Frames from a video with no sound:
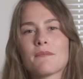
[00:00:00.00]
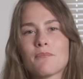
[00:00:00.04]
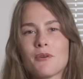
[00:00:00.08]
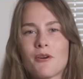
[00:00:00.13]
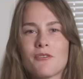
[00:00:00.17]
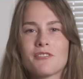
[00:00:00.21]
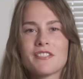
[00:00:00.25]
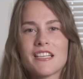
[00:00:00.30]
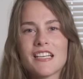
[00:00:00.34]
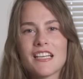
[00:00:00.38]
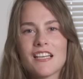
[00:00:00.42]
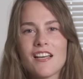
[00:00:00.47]

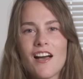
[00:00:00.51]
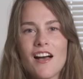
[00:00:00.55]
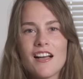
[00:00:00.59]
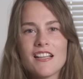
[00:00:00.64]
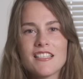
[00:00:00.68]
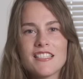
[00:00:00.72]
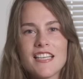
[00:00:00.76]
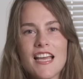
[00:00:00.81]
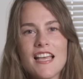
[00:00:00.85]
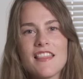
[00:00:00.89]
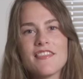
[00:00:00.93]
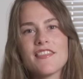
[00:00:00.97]
protein
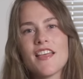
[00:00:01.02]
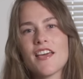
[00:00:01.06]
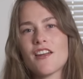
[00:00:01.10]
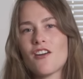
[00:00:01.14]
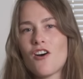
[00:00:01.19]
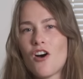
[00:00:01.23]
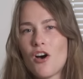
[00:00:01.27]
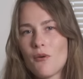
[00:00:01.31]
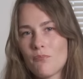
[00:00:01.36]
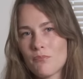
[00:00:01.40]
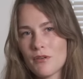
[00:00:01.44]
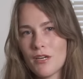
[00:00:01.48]
content than
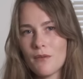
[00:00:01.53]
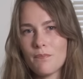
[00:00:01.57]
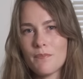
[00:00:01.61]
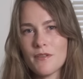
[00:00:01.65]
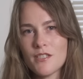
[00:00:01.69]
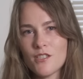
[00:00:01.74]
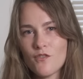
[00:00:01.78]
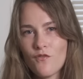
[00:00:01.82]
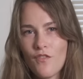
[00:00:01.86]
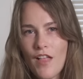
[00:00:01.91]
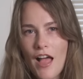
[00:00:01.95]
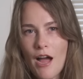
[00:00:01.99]

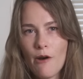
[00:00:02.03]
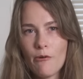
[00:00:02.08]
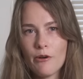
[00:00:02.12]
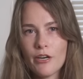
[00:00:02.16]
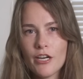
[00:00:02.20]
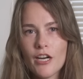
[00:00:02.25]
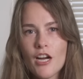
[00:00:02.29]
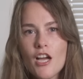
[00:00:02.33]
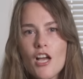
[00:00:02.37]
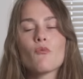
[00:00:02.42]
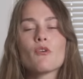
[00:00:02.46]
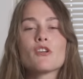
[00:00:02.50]
all-purpose
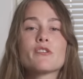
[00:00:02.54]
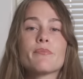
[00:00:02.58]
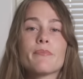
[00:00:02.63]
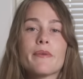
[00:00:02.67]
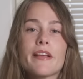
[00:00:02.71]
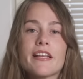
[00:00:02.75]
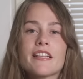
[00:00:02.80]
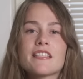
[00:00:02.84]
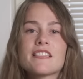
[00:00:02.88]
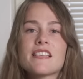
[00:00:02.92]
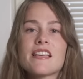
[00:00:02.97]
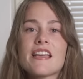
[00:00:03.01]
flour, which
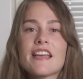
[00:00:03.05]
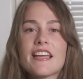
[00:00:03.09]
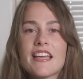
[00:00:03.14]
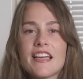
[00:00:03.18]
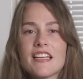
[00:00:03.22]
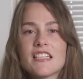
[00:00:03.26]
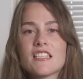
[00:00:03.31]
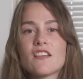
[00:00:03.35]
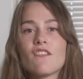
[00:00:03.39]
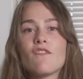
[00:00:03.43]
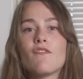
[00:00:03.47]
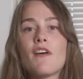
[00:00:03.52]
means it
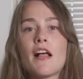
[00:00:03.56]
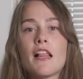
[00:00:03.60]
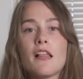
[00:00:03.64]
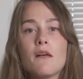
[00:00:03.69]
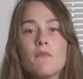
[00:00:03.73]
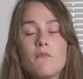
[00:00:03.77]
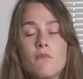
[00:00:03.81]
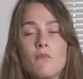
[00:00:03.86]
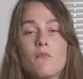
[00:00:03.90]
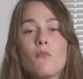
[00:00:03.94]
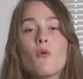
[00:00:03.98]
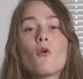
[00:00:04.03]
can
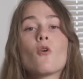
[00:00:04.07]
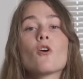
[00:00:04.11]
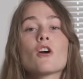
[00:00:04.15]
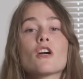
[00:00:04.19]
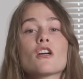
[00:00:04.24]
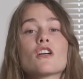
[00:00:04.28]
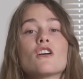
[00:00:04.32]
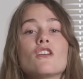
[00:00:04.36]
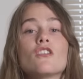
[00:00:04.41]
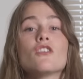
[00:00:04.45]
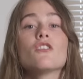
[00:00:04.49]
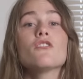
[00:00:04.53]
develop more
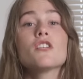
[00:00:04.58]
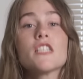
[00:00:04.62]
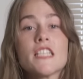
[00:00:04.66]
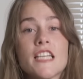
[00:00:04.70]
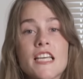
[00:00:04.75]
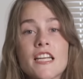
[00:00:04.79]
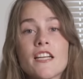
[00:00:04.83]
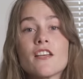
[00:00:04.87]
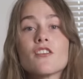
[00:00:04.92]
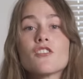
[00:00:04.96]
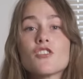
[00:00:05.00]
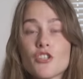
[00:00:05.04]

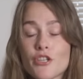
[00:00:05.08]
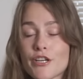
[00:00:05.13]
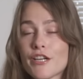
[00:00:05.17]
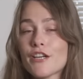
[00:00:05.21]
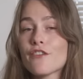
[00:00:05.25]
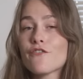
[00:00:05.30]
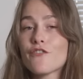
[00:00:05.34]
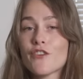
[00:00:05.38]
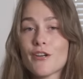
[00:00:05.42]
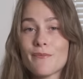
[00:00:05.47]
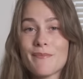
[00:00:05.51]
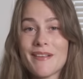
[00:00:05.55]
gluten
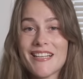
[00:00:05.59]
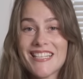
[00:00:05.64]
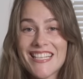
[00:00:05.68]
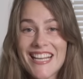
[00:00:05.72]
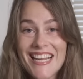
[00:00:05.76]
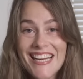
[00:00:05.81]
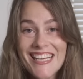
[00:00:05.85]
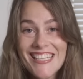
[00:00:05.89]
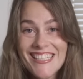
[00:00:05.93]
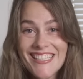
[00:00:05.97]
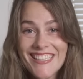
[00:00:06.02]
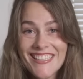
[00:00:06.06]
during
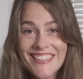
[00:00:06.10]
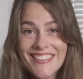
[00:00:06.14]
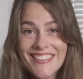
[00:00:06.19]
fermentation.